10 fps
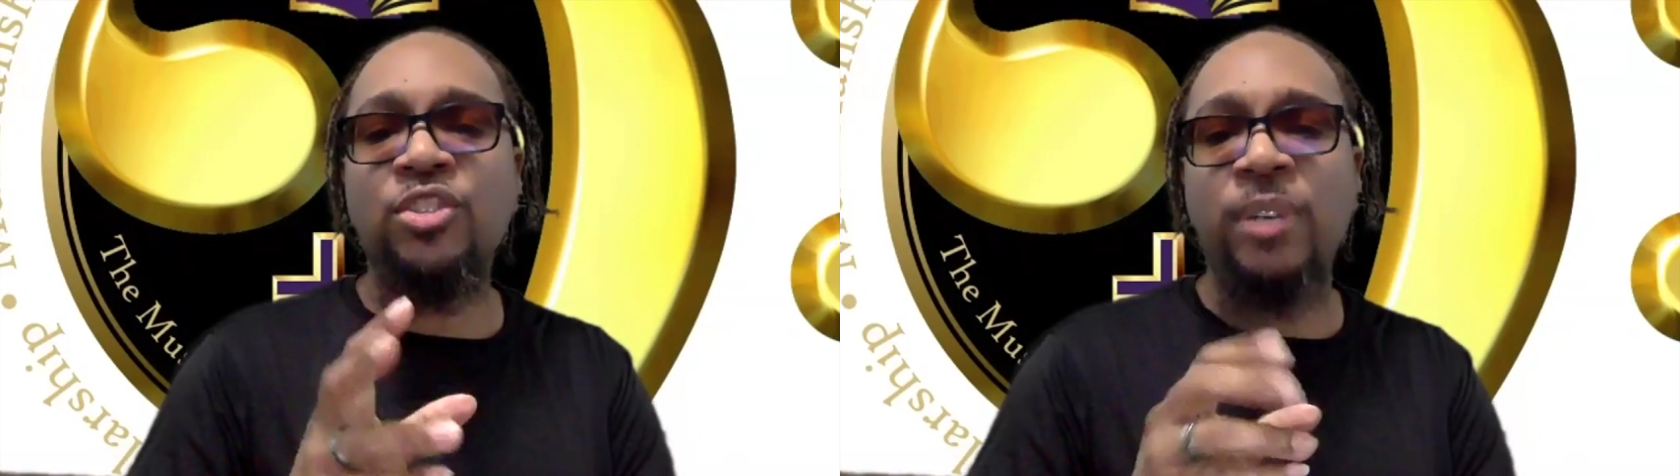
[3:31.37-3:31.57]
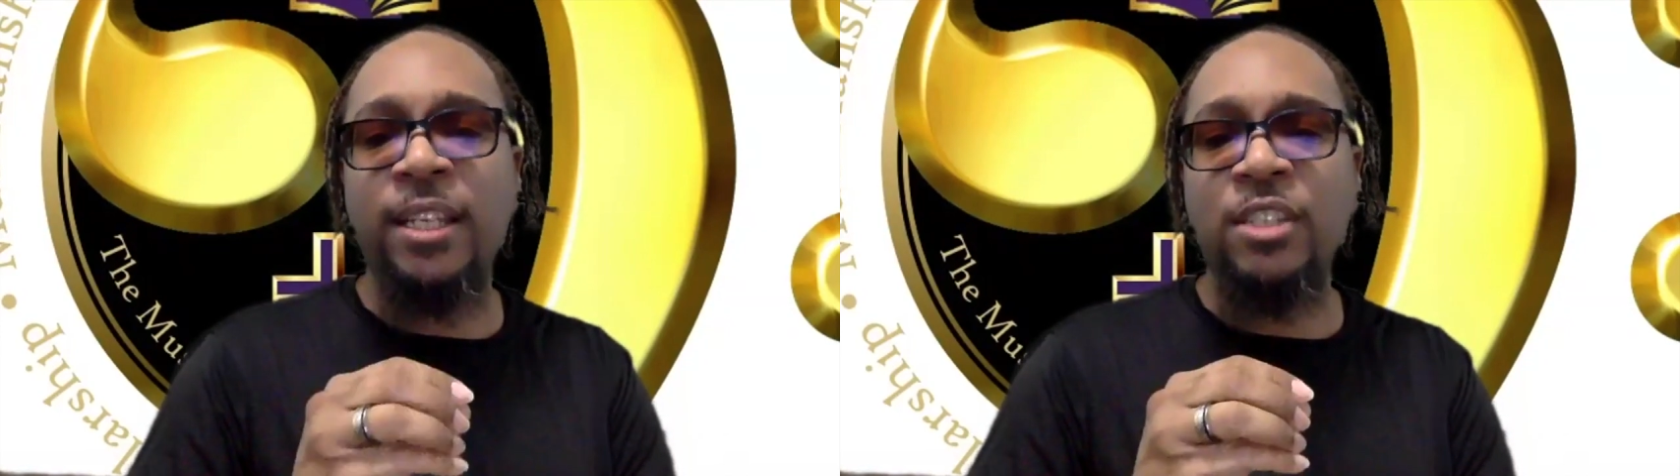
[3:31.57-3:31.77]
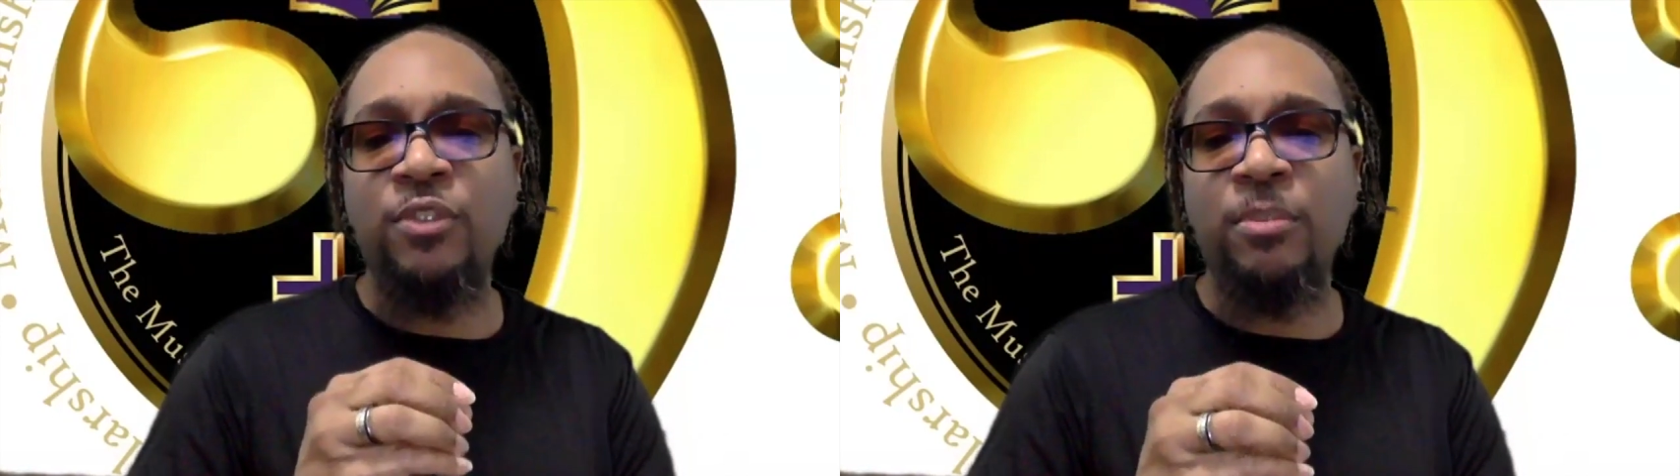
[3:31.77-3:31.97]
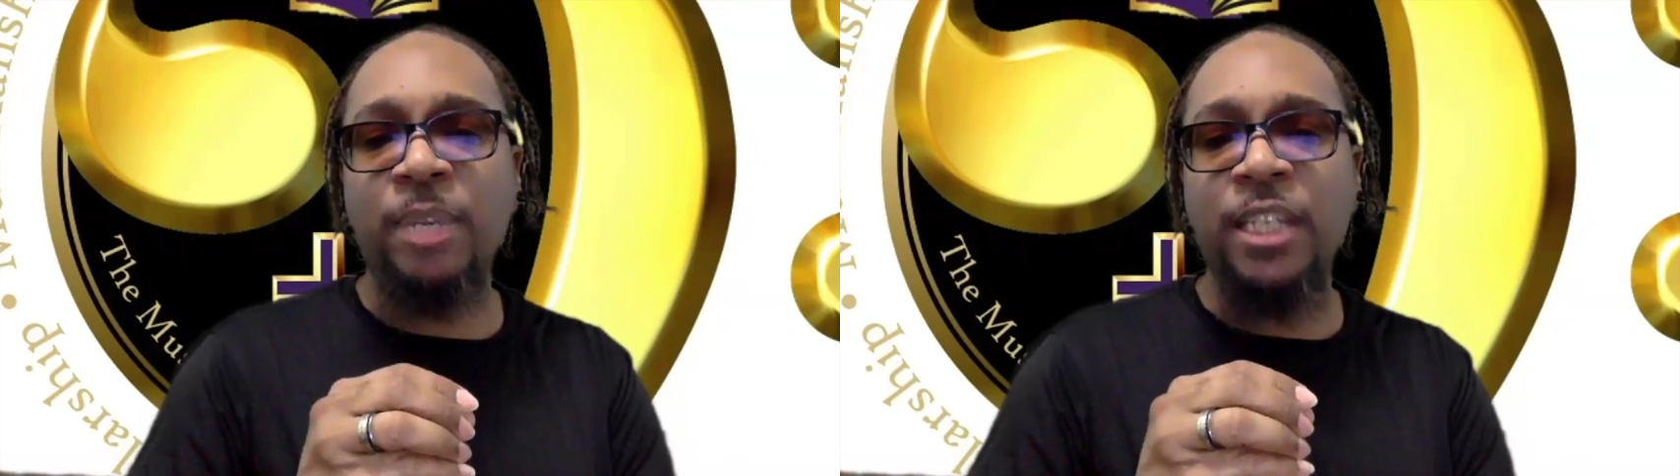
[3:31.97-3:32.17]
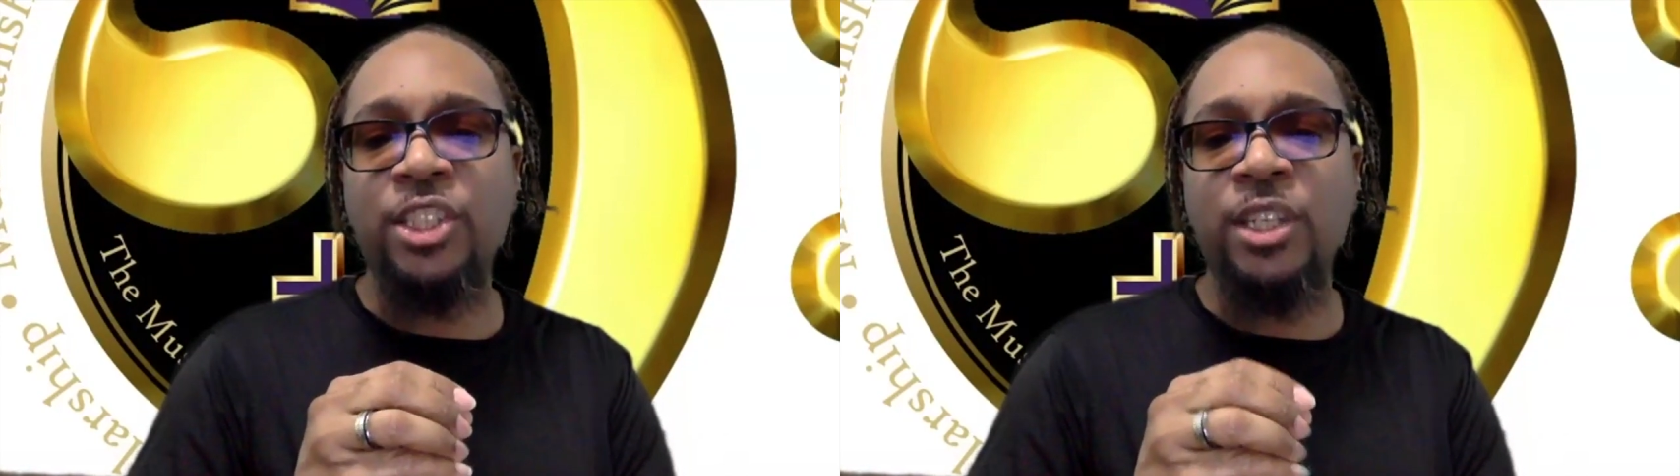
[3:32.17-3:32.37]

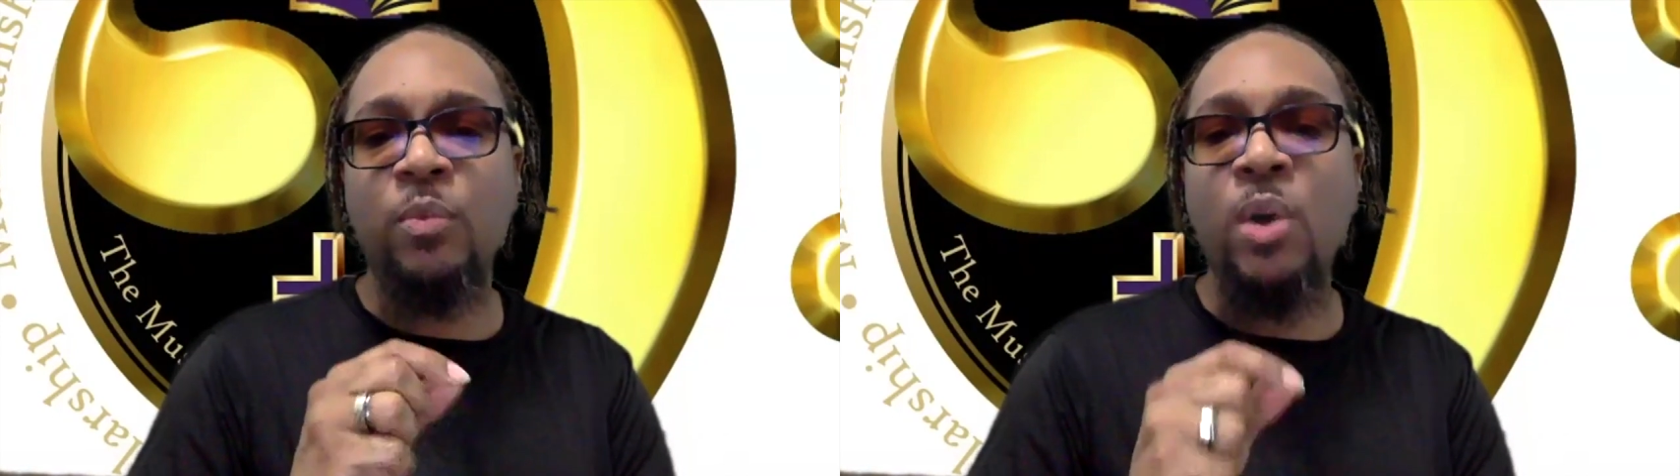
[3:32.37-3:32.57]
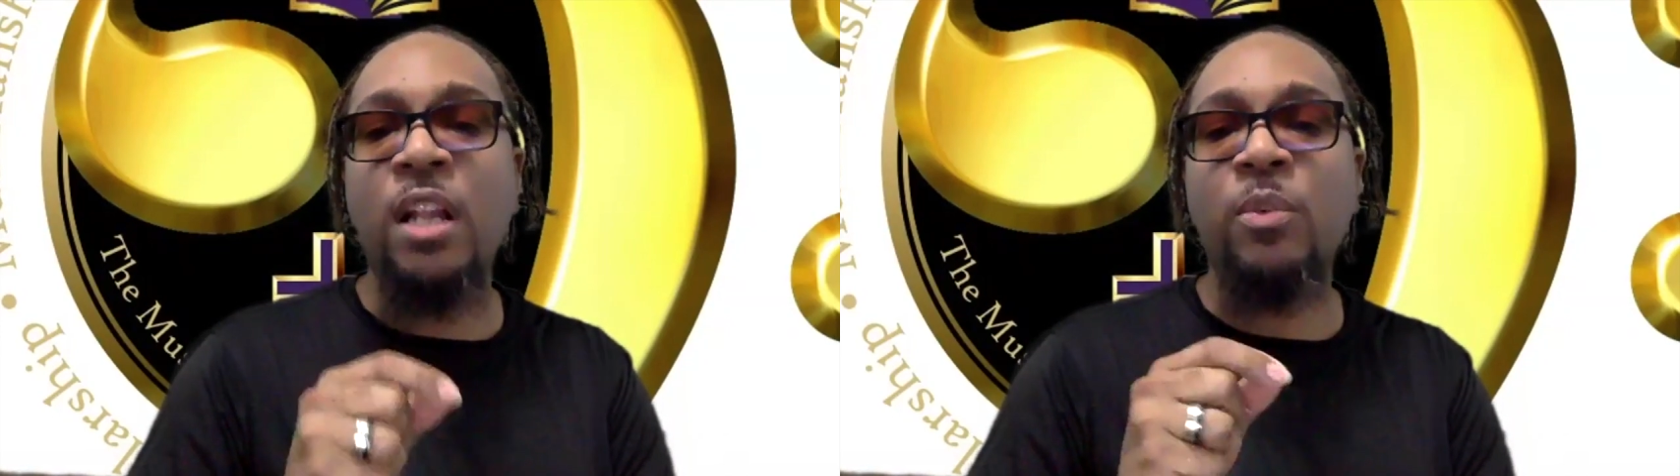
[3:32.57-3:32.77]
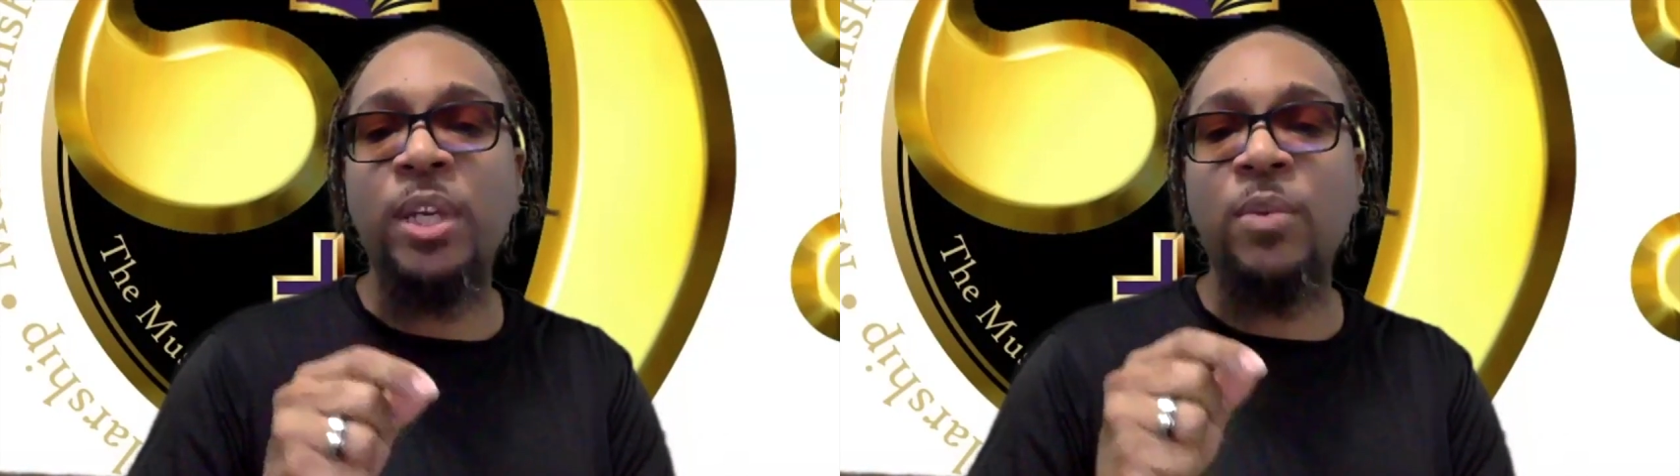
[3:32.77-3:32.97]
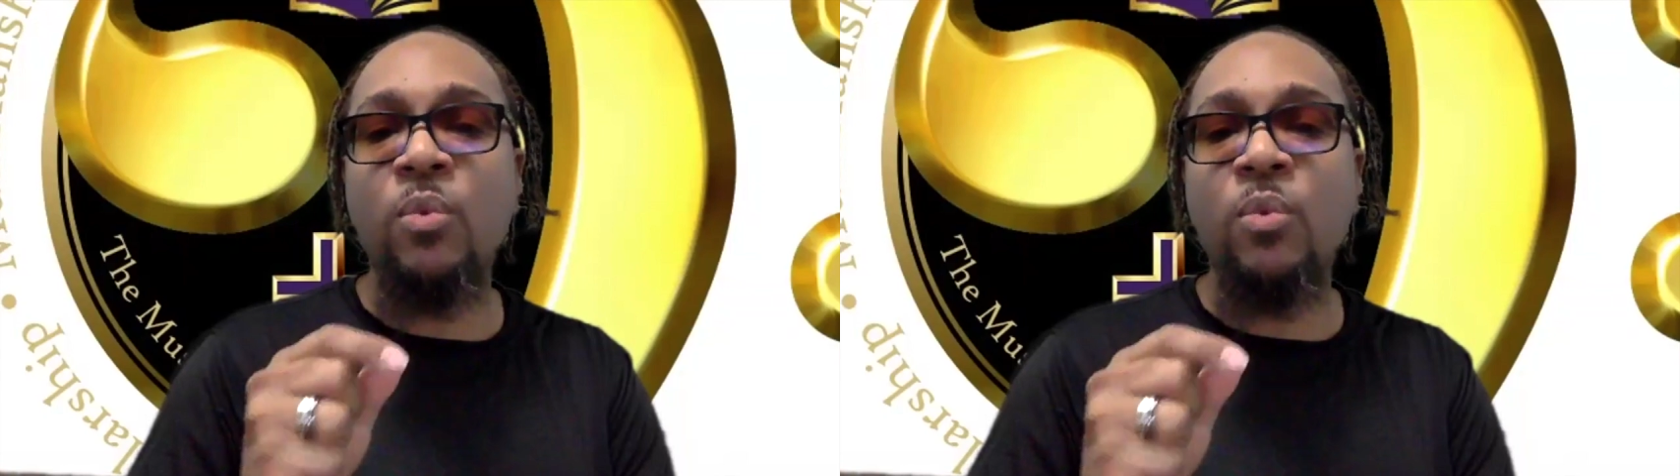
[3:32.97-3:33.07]
transformation while we